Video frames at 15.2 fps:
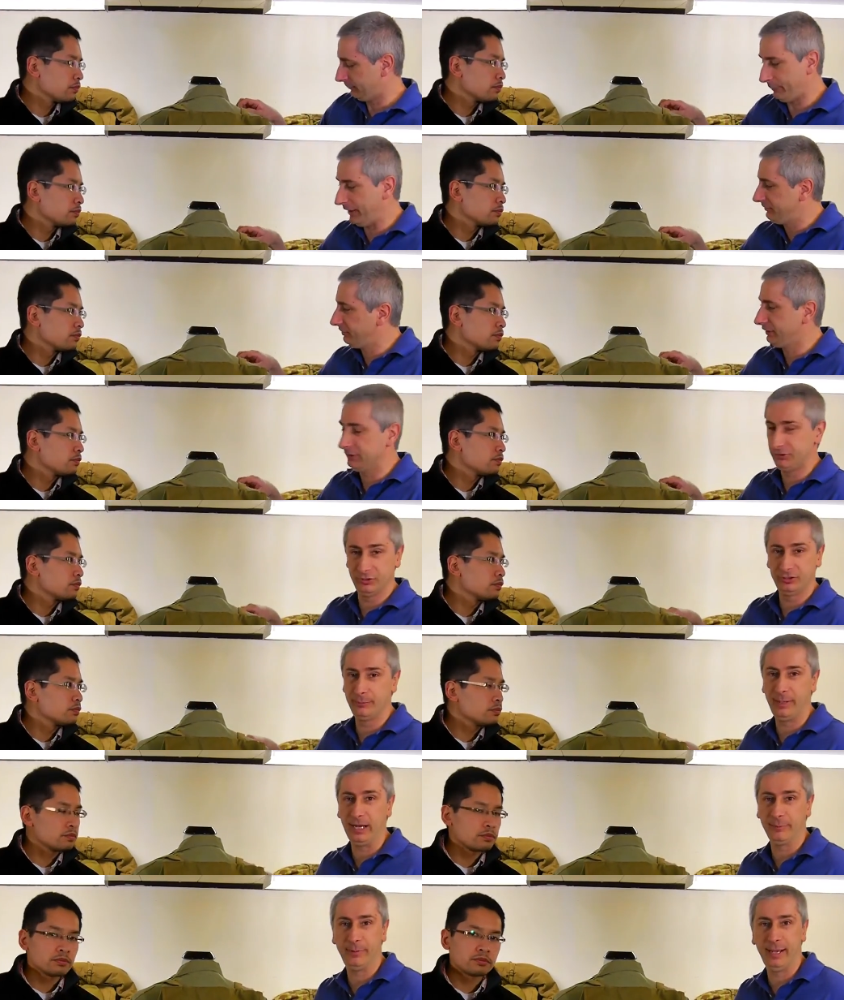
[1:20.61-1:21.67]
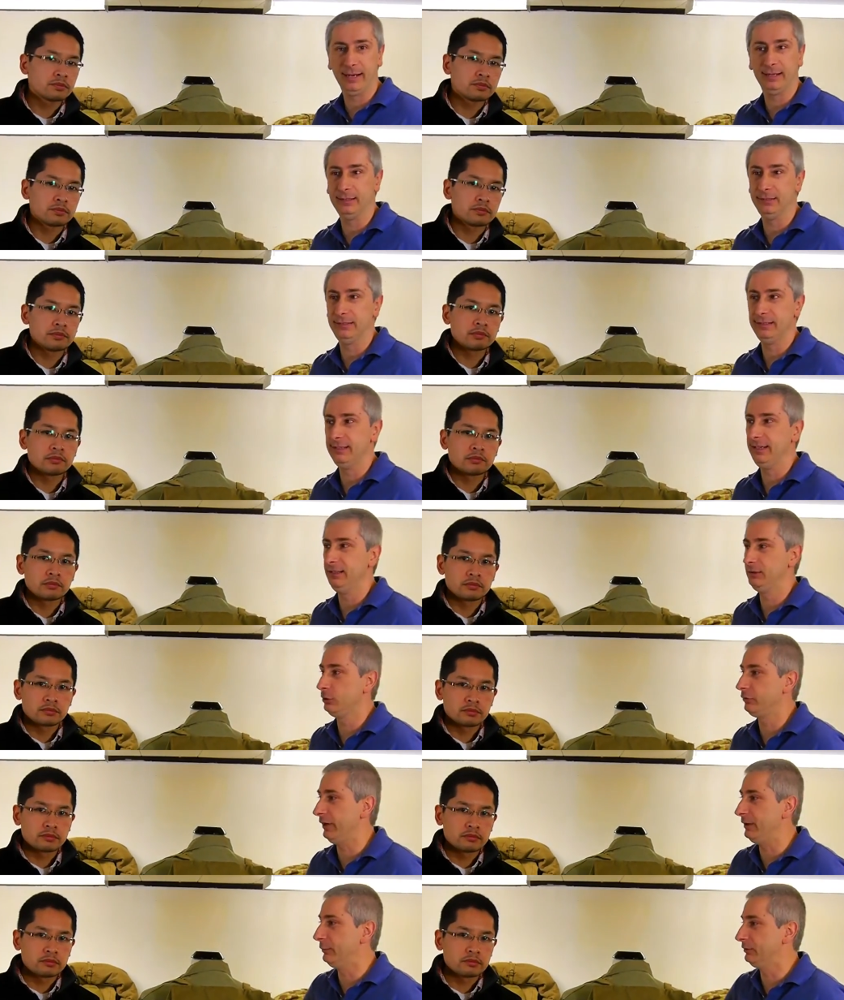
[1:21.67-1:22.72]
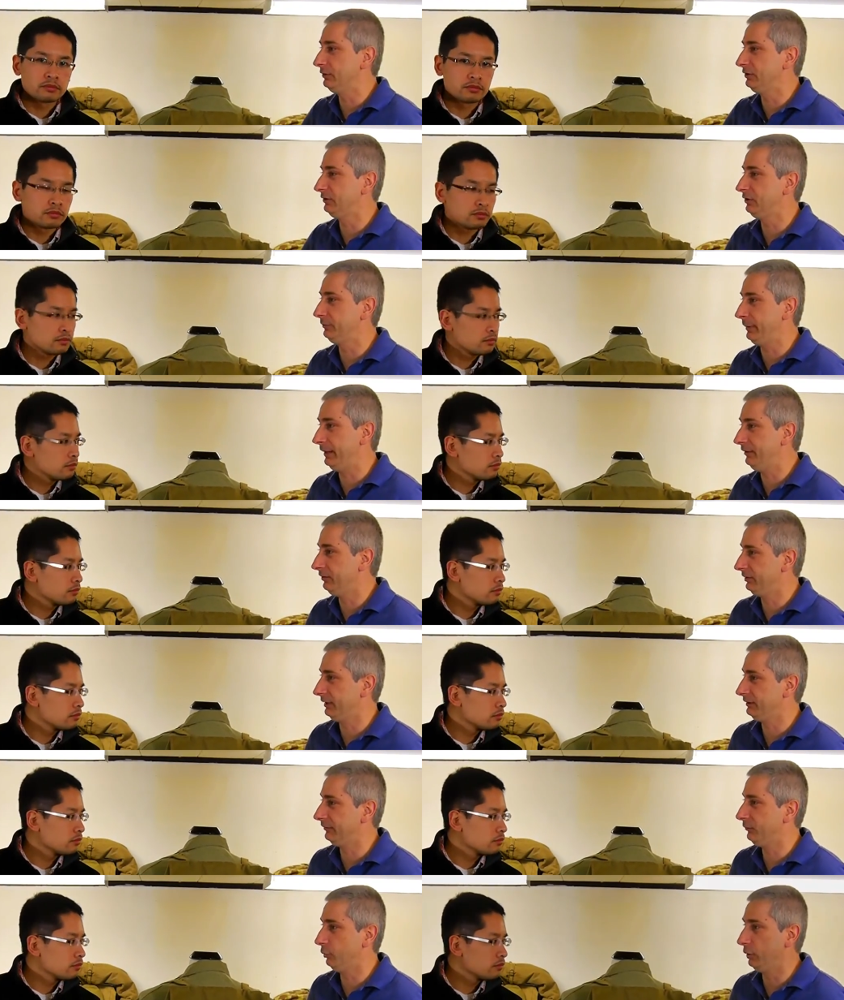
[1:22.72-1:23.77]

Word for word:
Speaker 1: Basically, it's just a backpack. It didn't integrate with the suspenders like the